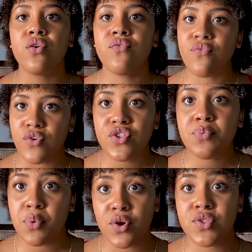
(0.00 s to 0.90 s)
your
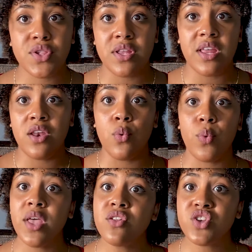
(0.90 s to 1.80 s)
first person in a
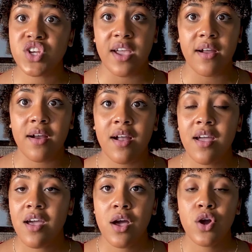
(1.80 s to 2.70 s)
wheelchair
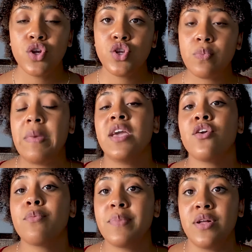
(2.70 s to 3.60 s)
to make
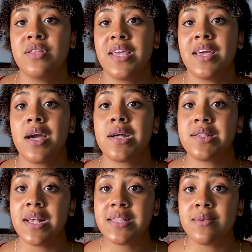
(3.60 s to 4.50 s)
your building
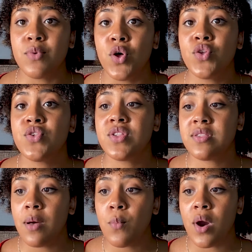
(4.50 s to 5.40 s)
accessible to
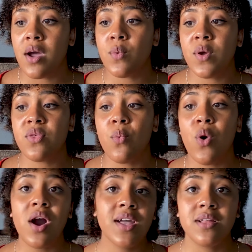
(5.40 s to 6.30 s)
someone with a
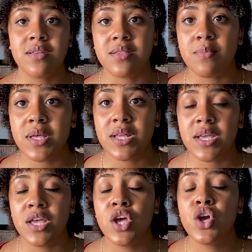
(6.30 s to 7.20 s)
walking
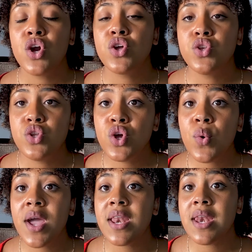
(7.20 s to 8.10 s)
disability.
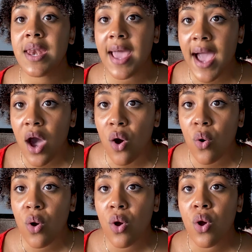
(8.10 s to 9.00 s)
Do it now.